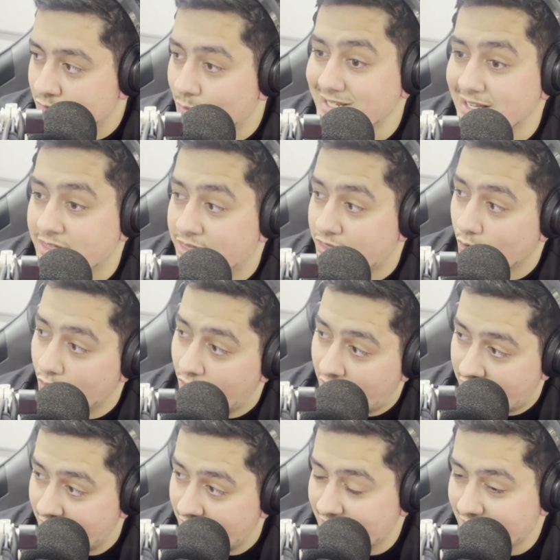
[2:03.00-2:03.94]
23rd. Yeah.
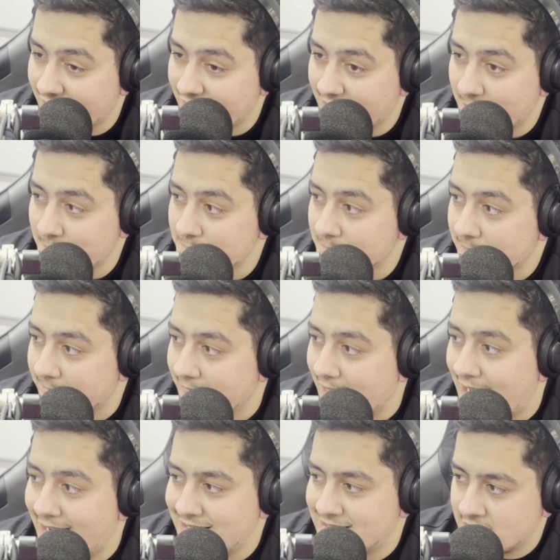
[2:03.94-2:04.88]
Mm. Yeah.
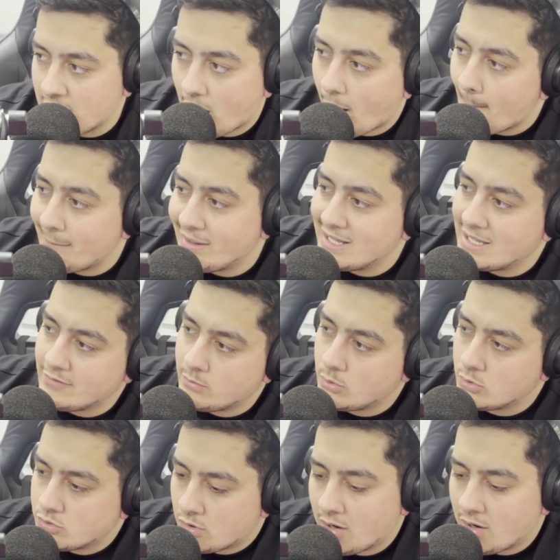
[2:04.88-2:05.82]
And he's an
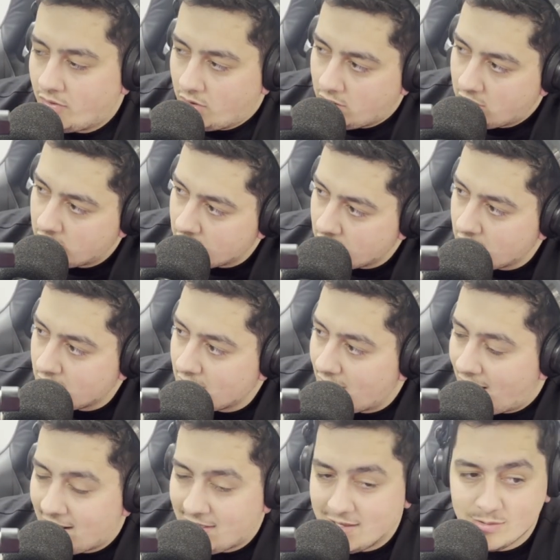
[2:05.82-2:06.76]
unbelievable driver.
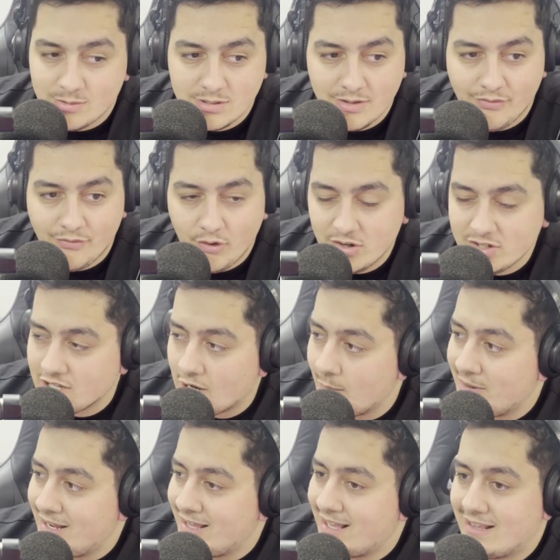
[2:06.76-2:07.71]
And this was the first time
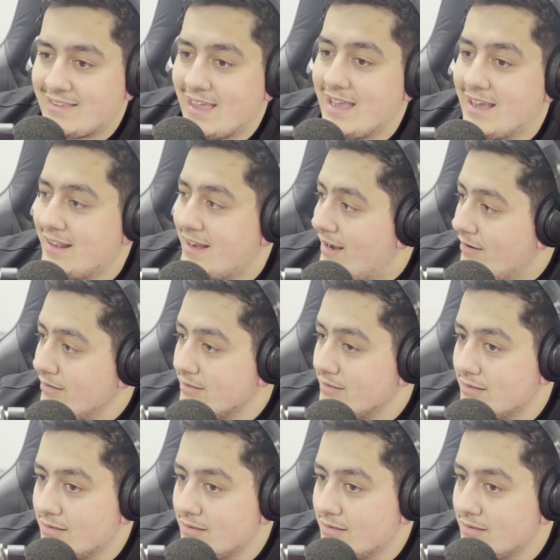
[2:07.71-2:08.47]
he didn't get taken out.